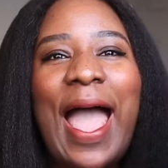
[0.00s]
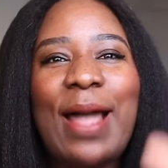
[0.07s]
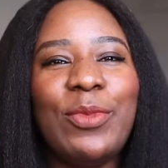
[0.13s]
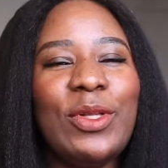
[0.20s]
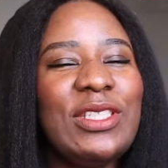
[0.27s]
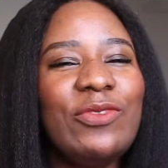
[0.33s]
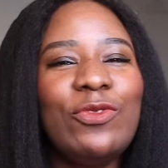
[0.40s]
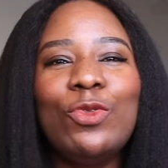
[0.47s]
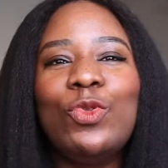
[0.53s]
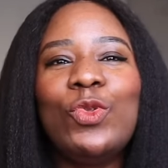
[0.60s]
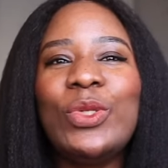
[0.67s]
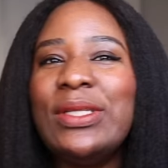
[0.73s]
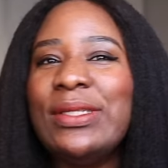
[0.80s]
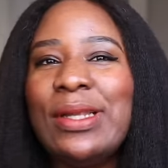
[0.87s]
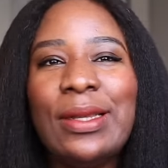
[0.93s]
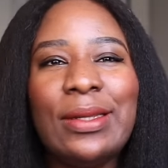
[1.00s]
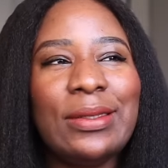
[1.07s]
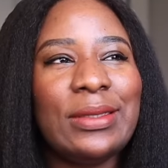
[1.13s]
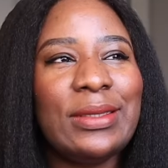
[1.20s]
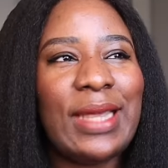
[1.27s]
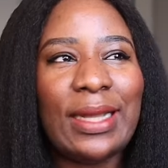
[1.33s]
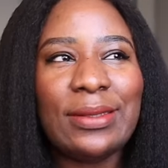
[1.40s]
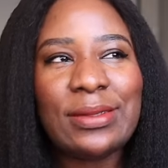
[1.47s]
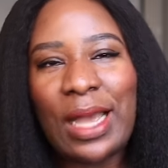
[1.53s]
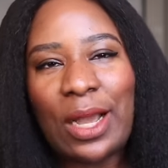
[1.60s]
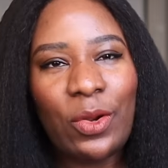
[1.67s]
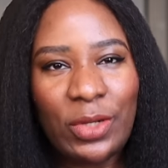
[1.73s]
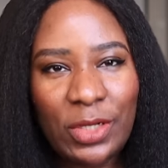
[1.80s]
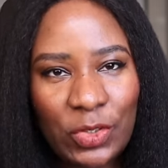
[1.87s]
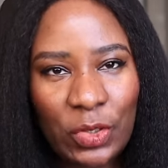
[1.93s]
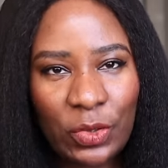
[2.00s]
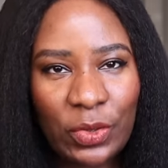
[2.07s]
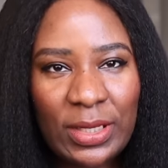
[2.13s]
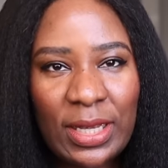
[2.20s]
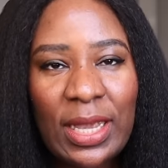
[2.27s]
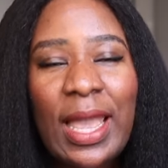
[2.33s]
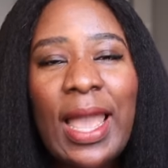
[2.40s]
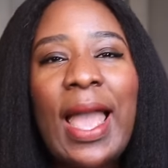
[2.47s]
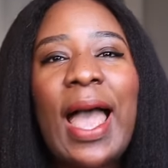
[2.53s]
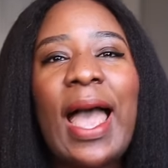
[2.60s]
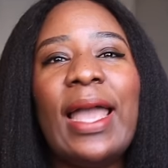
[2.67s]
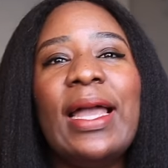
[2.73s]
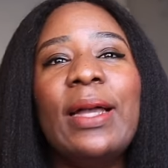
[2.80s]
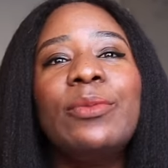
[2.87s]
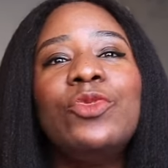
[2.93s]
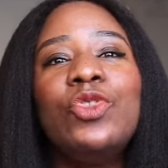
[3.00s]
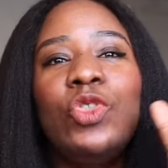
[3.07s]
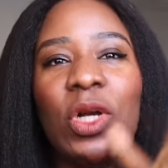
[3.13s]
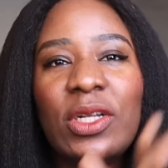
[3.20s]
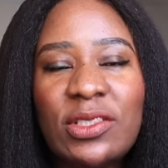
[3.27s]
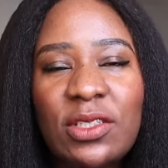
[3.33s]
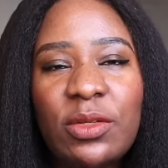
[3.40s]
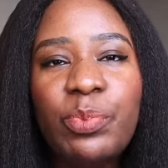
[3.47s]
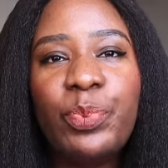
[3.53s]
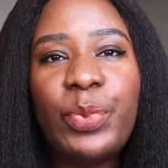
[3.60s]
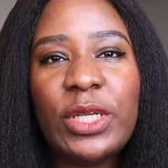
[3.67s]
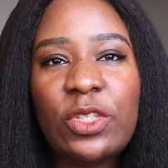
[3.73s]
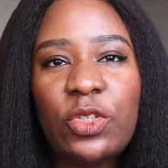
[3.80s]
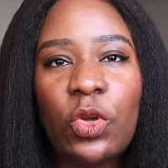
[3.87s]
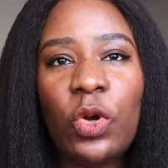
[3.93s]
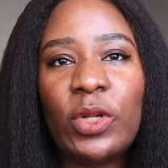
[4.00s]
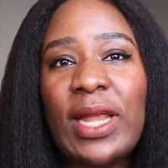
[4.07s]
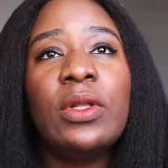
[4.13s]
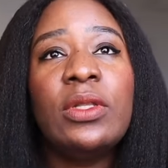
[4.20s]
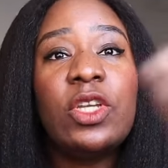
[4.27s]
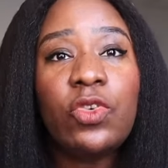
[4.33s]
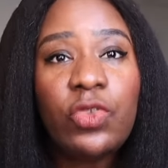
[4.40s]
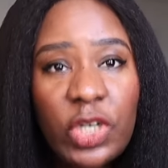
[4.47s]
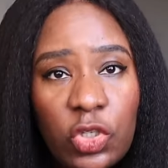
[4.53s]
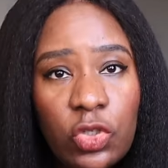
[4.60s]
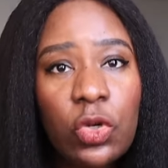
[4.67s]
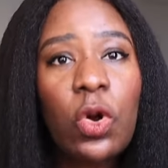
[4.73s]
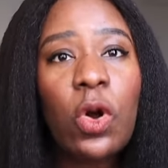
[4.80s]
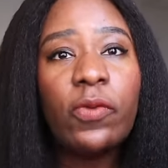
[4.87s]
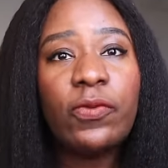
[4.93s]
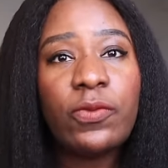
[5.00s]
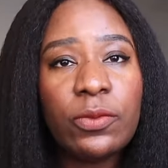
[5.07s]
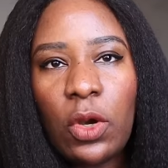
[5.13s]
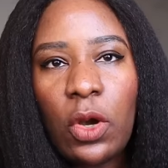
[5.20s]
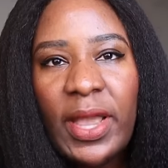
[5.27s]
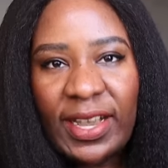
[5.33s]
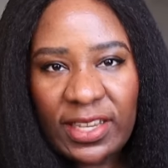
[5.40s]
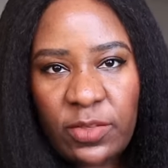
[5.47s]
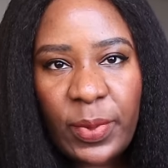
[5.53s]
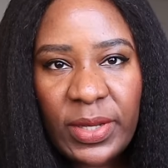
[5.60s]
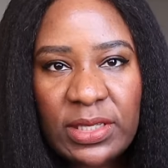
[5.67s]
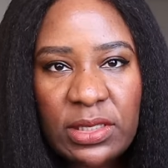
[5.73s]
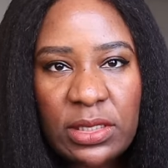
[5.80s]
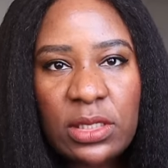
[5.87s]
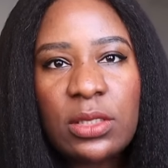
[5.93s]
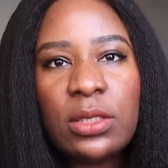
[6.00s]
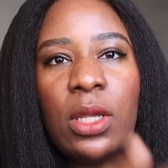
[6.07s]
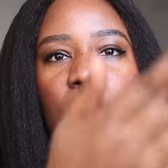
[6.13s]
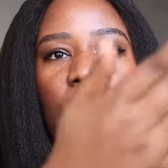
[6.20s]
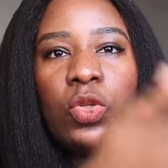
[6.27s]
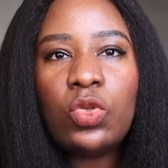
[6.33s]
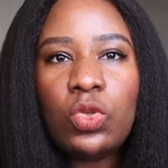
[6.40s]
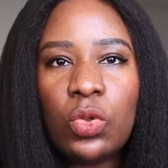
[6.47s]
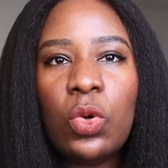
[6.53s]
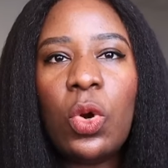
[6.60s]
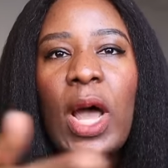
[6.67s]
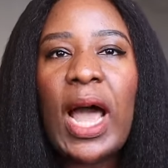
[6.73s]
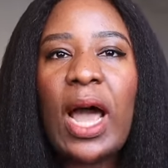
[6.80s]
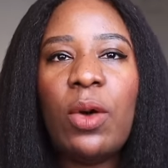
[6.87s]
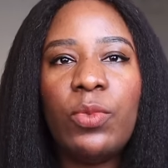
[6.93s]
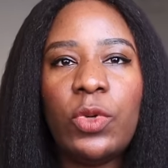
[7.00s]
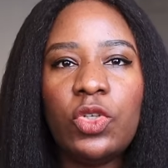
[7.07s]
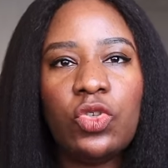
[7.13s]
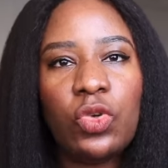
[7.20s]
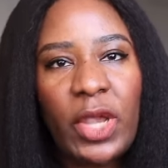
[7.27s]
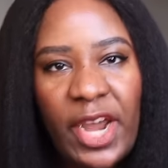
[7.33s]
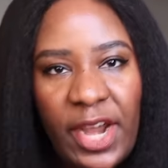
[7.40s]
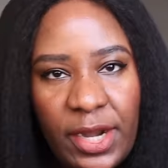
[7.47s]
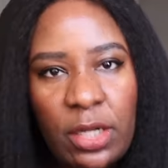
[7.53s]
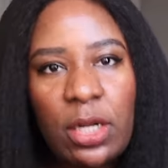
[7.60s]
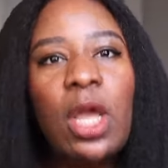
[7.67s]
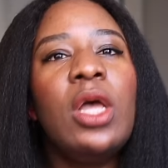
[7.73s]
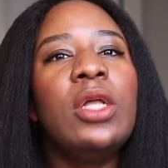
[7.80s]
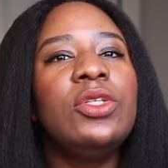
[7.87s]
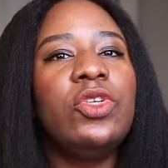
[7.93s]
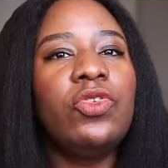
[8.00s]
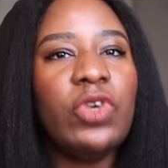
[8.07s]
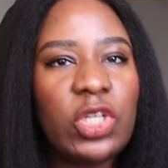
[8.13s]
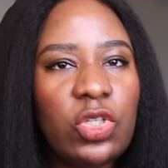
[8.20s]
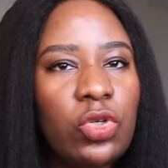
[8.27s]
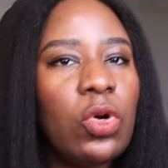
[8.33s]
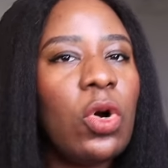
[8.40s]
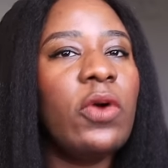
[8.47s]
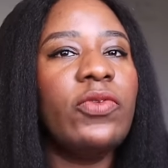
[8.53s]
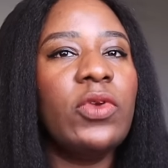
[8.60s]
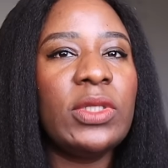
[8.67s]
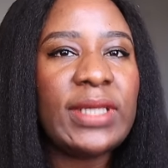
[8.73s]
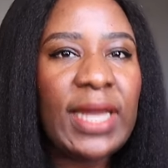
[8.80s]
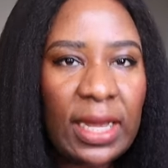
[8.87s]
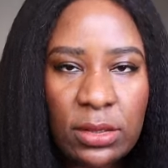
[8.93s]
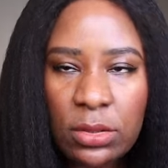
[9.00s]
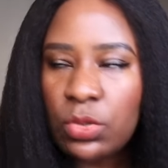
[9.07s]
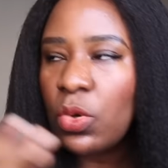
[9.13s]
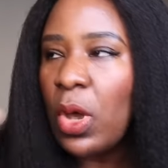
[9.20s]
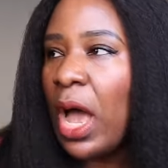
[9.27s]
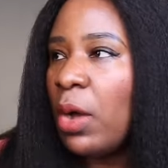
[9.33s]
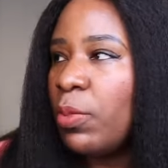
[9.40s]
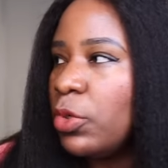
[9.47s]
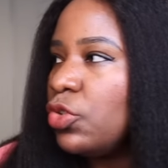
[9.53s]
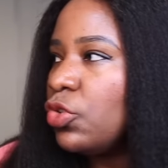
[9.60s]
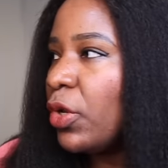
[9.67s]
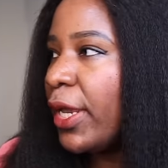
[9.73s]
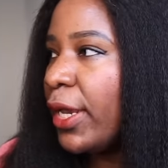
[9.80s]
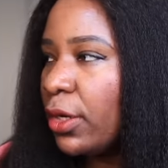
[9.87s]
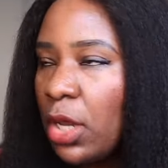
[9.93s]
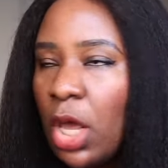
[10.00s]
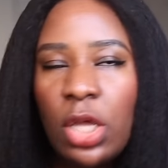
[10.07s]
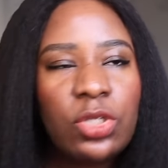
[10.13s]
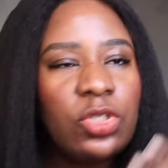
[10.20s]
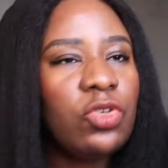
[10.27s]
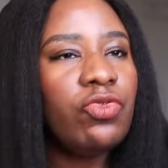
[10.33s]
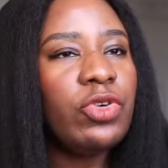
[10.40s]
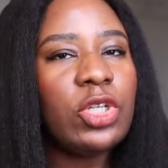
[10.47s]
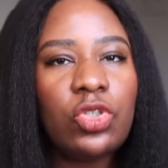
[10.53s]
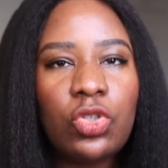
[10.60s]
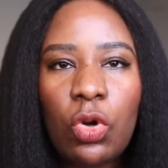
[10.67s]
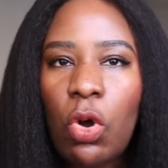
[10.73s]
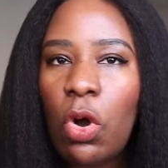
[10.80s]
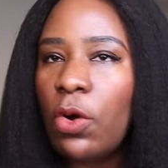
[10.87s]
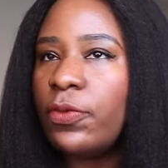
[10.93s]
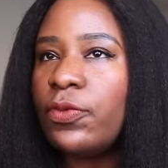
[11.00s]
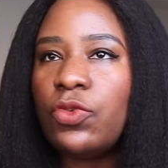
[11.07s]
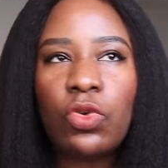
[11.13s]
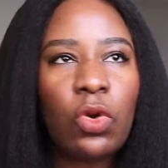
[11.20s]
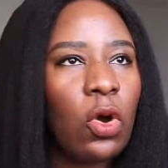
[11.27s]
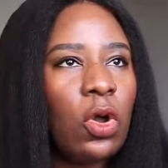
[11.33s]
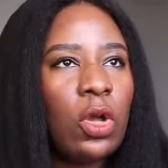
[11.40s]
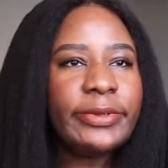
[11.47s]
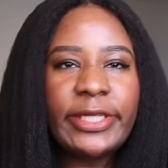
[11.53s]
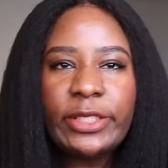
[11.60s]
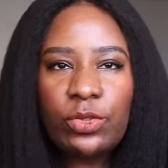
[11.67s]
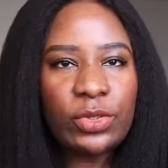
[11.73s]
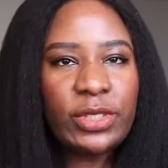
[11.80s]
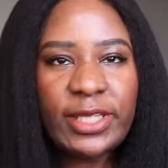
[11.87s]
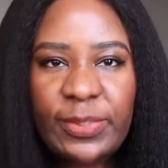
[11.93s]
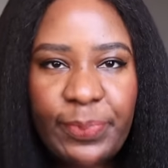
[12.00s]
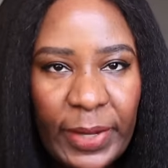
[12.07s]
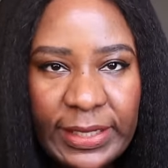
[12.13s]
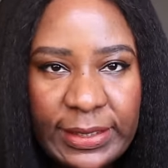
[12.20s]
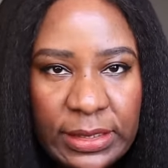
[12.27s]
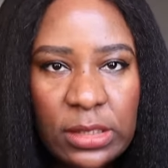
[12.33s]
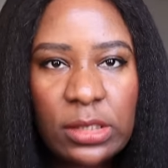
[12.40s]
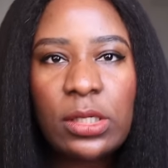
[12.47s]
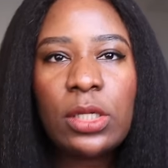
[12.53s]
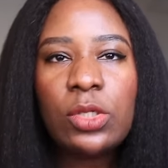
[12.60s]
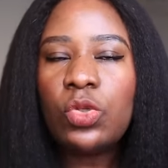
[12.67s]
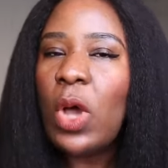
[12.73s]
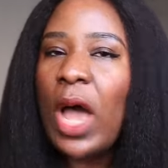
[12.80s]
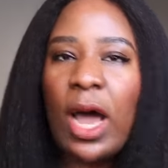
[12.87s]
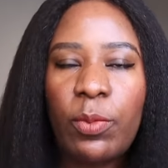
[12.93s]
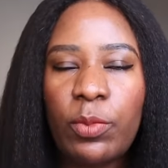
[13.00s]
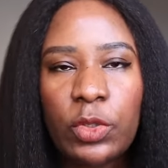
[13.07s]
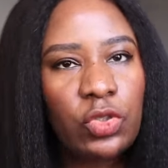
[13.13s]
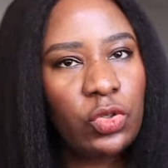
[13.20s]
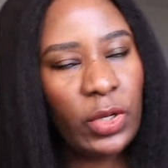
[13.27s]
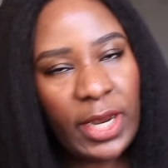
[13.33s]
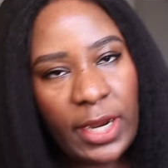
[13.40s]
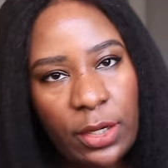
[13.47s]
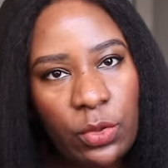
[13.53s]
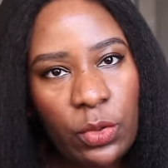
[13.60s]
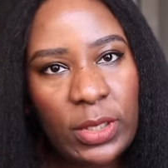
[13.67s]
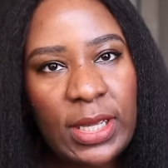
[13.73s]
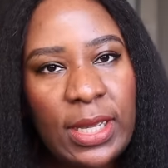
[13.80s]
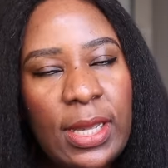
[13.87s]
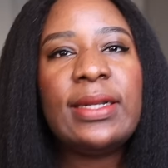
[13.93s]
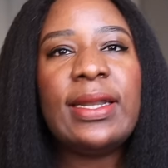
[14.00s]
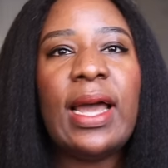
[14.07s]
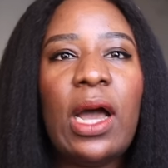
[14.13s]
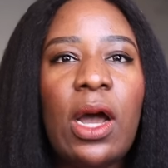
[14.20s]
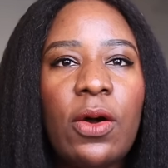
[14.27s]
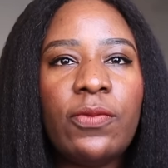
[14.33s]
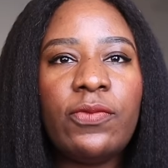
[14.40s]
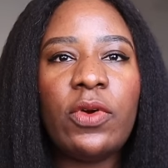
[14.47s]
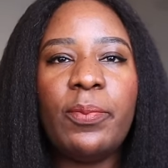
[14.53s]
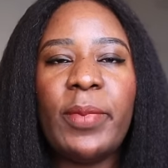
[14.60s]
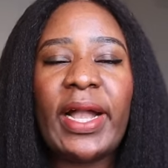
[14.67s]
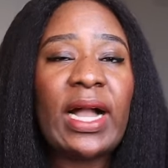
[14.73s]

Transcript: I am not even doing that calculation, okay? I am judging based on the ratio of your expenses to how much you earn, the ratio of your tax to how much you earn, the ratio of your day-to-day spendings to how much you earn, okay? Now, from my